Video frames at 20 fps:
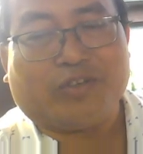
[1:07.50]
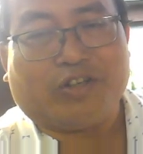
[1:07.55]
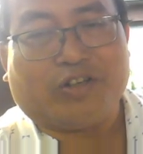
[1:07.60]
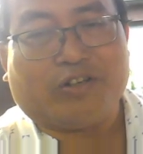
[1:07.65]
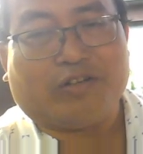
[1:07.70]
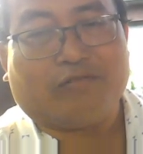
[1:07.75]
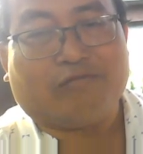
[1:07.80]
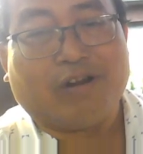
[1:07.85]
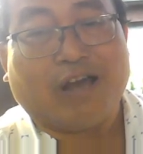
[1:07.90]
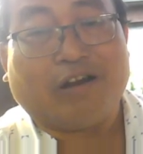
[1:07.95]
you
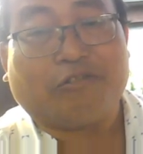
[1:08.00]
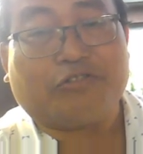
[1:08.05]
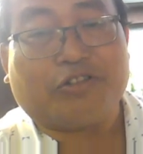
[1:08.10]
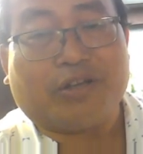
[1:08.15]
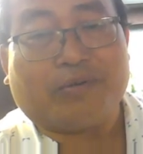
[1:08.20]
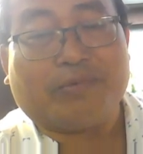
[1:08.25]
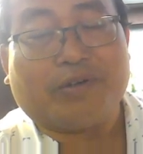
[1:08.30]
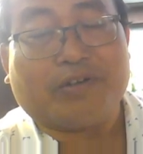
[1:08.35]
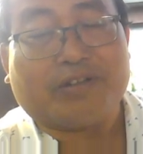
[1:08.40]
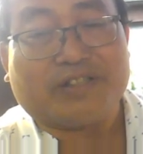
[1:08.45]
know
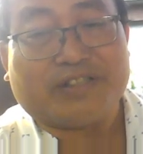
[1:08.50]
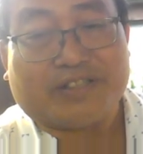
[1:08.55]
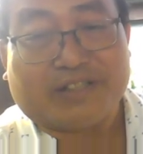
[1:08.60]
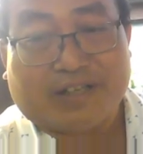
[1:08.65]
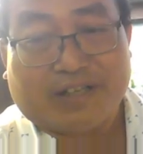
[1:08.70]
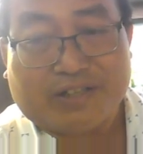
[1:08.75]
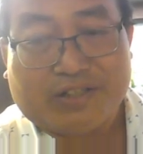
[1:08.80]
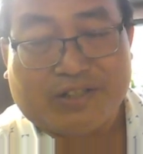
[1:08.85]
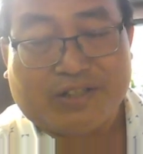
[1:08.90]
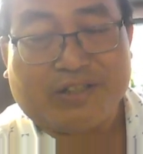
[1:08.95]
roundtable
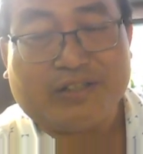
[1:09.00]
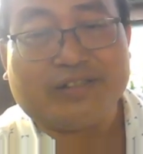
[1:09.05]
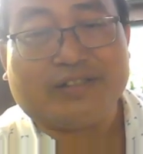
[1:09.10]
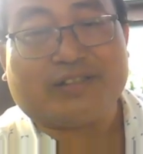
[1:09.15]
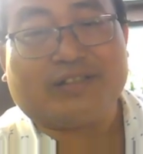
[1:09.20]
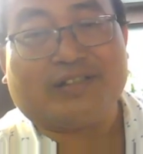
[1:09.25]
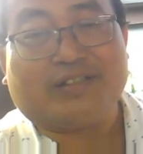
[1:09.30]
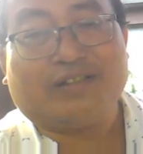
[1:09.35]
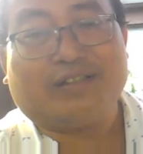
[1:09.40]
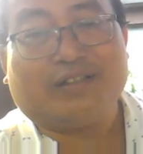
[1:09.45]

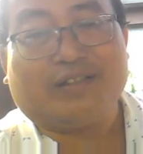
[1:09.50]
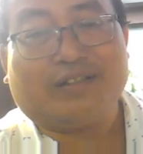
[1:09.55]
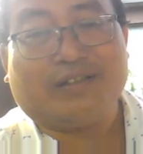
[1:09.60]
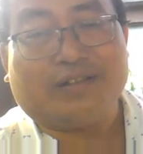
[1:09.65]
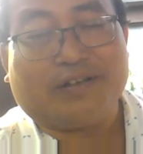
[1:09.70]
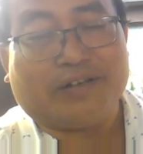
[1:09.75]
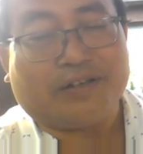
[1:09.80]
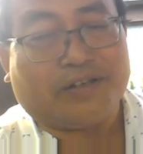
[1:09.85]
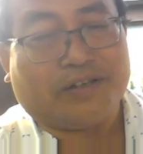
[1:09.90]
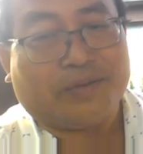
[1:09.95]
discussions,
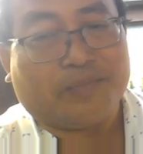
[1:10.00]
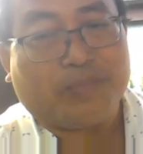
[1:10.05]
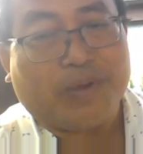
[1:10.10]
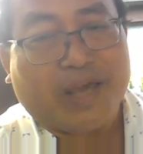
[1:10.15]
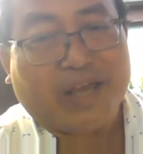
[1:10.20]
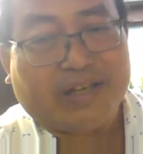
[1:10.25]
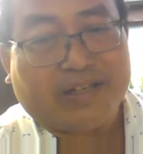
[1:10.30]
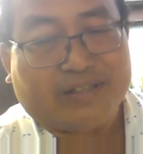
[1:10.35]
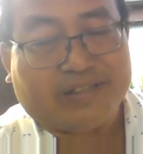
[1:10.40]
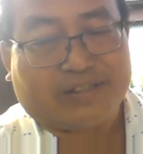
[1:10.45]

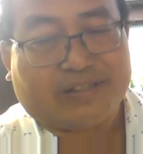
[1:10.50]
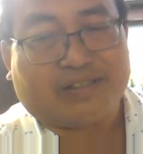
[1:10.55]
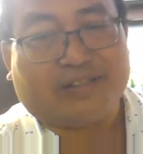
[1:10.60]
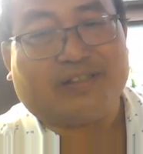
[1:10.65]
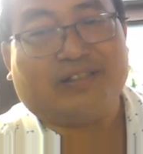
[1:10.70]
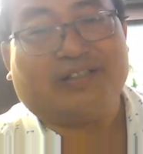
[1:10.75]
debates,